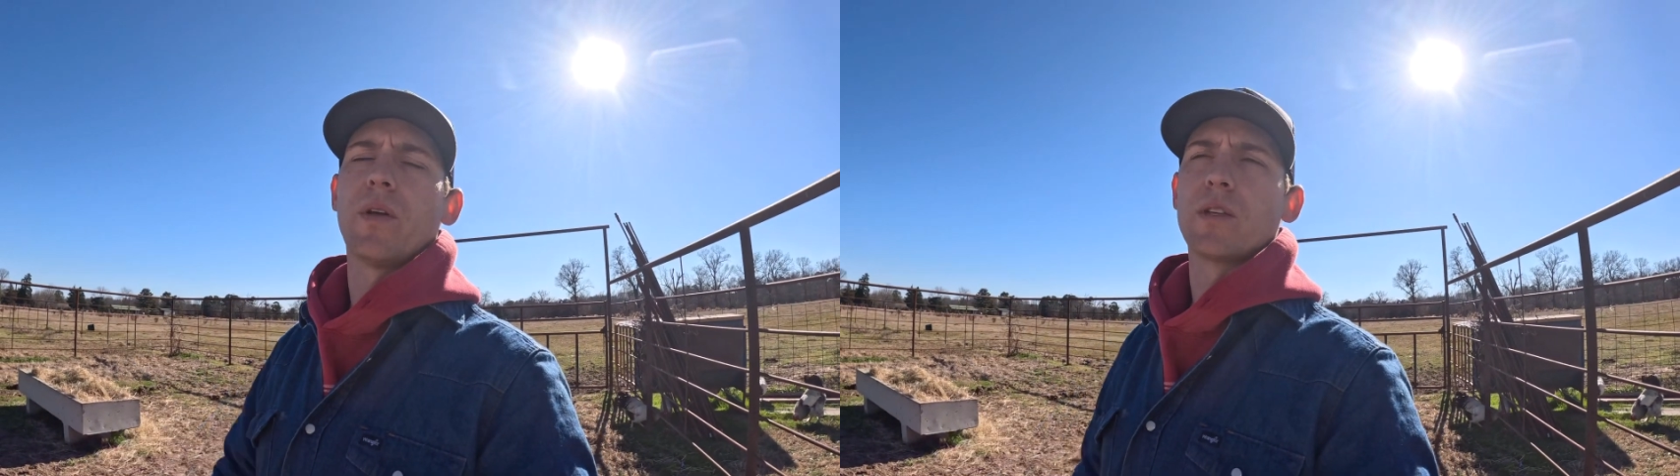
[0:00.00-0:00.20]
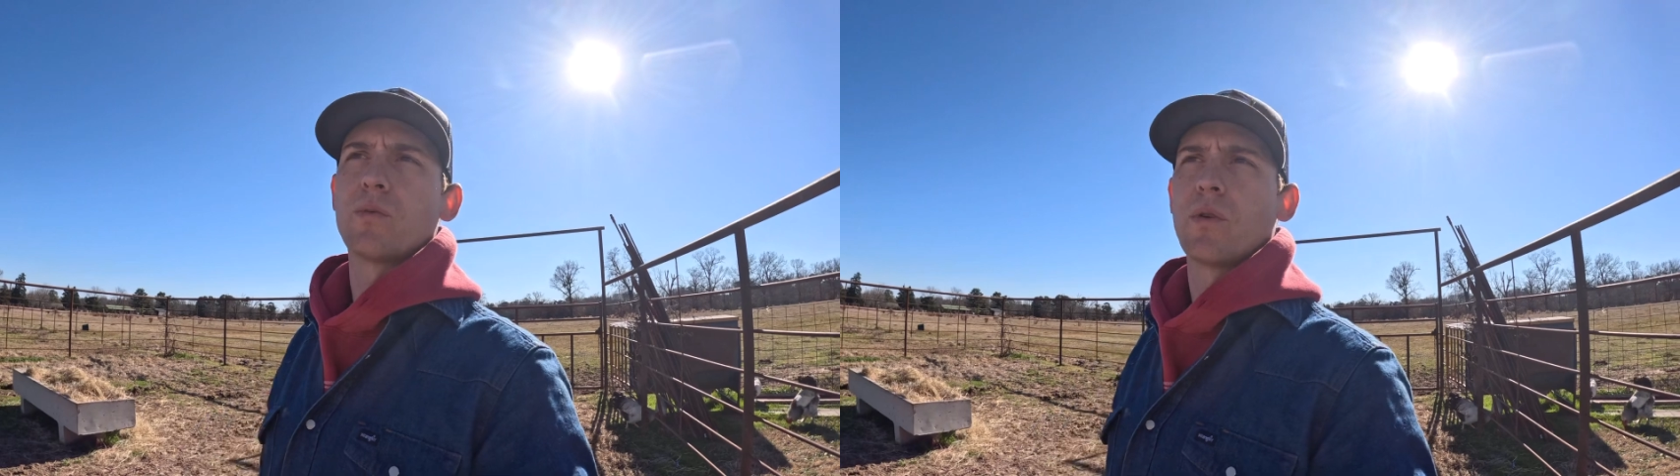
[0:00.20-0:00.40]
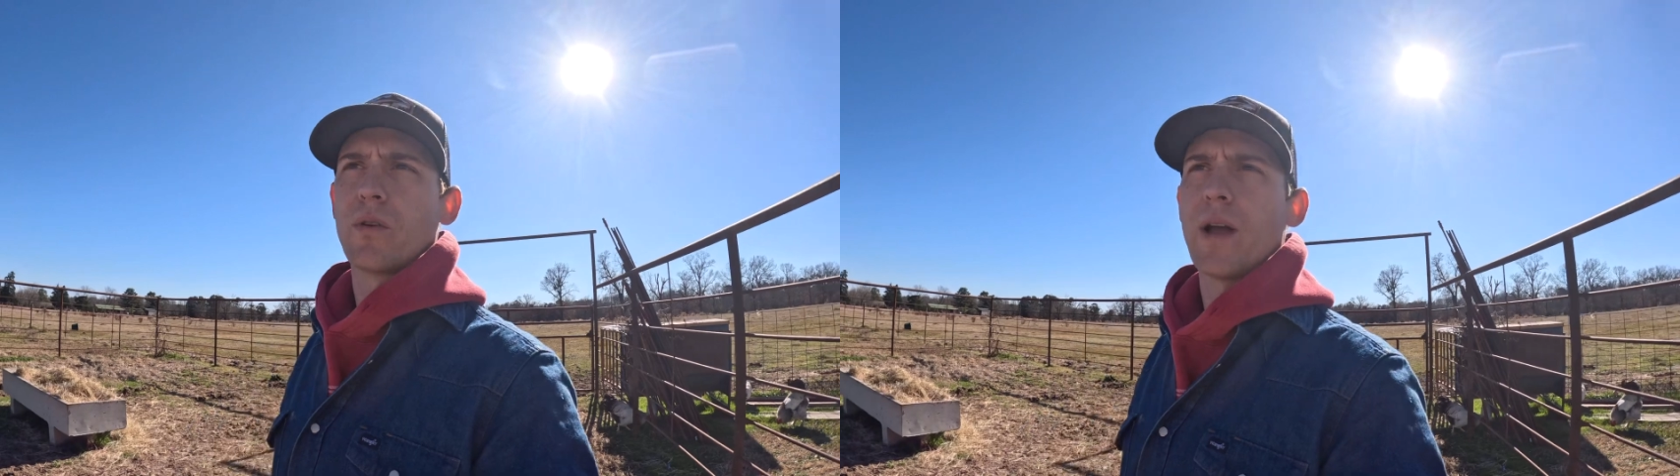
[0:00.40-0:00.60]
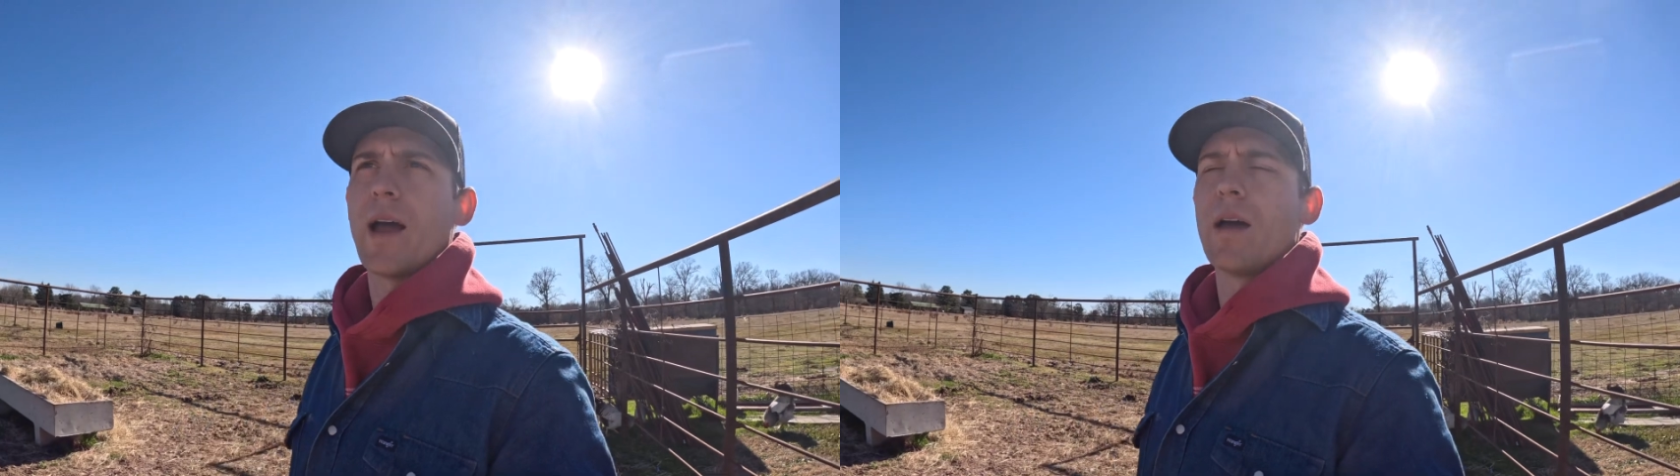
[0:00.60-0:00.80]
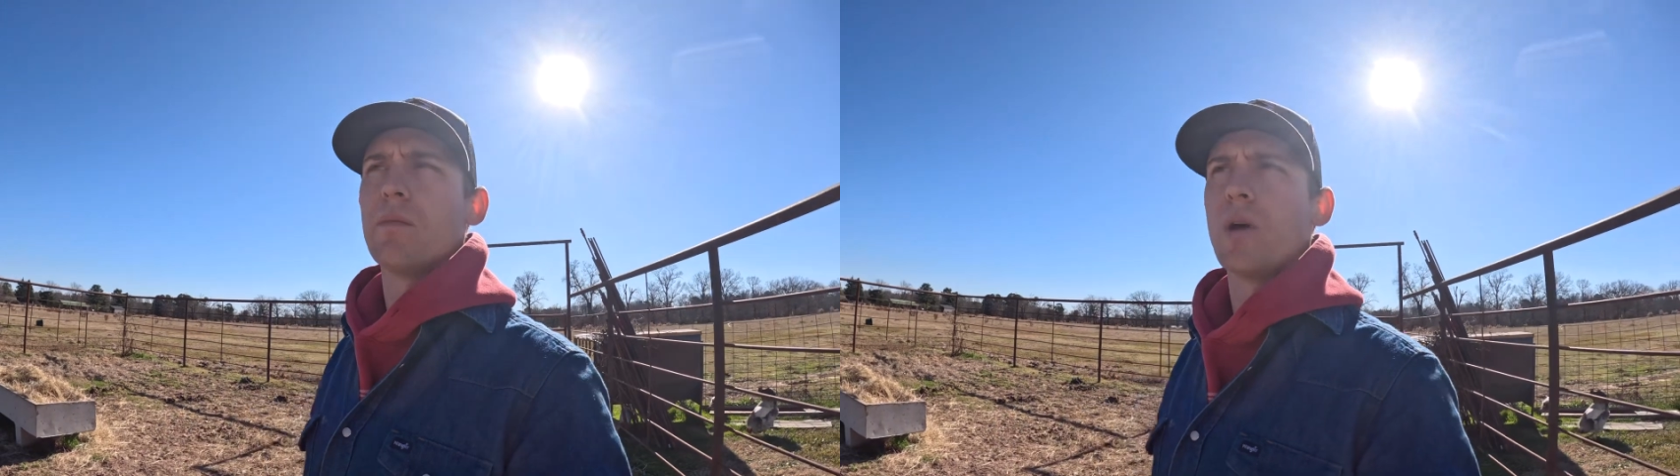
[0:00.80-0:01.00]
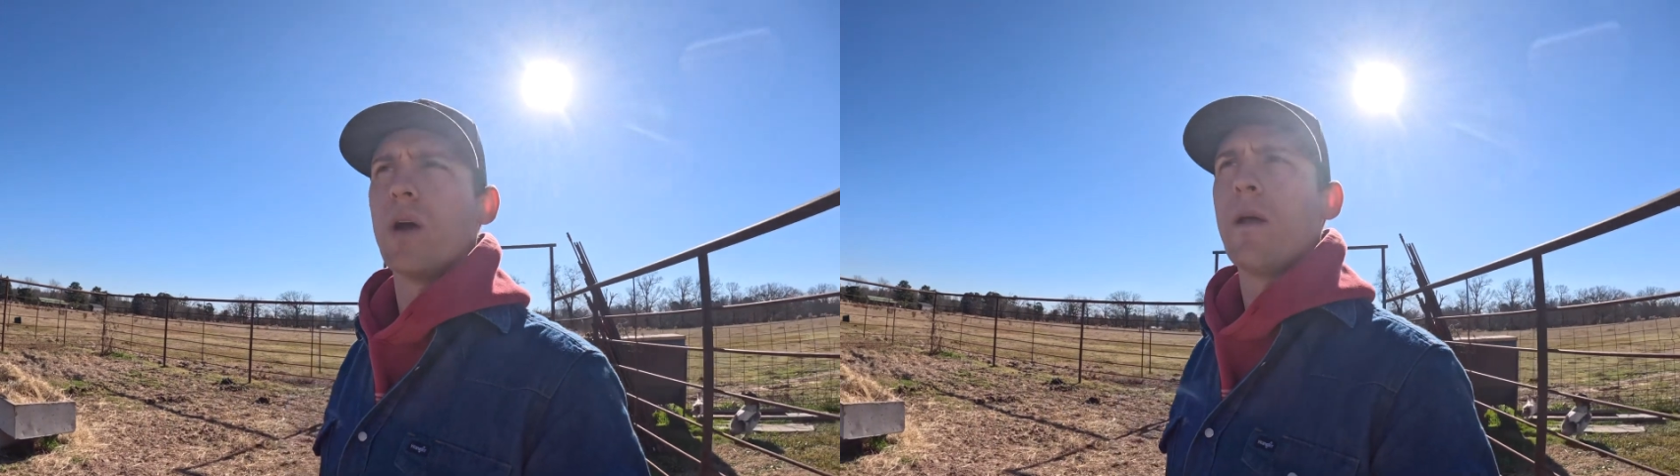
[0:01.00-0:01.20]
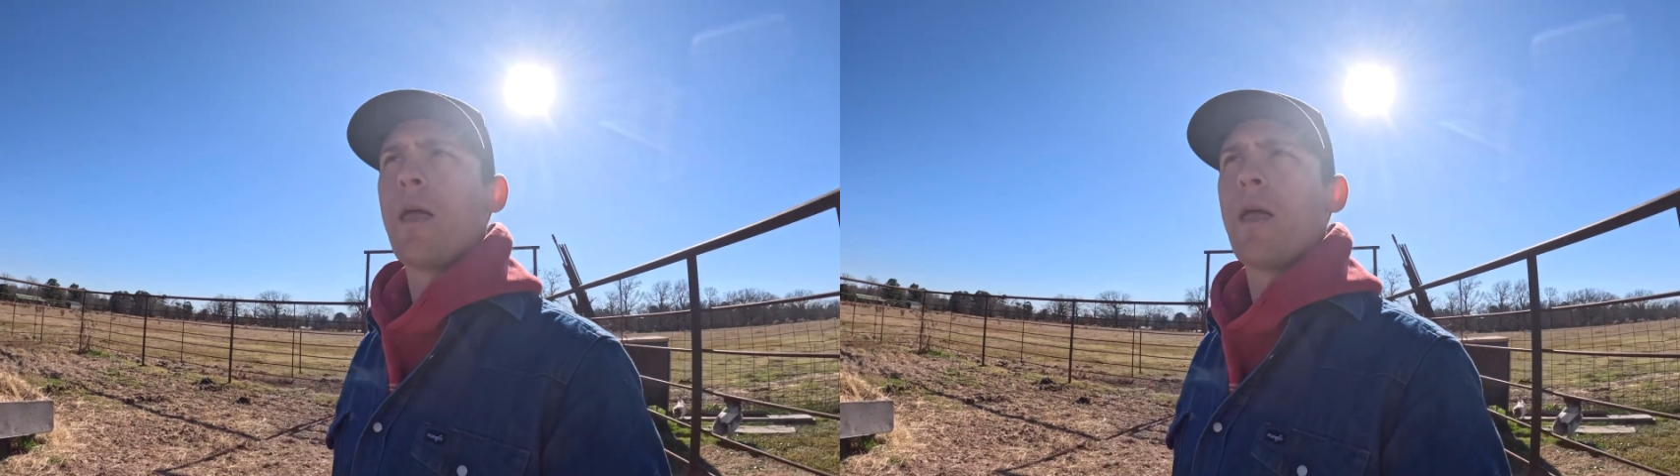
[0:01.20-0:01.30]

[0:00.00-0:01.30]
that's where they're at, but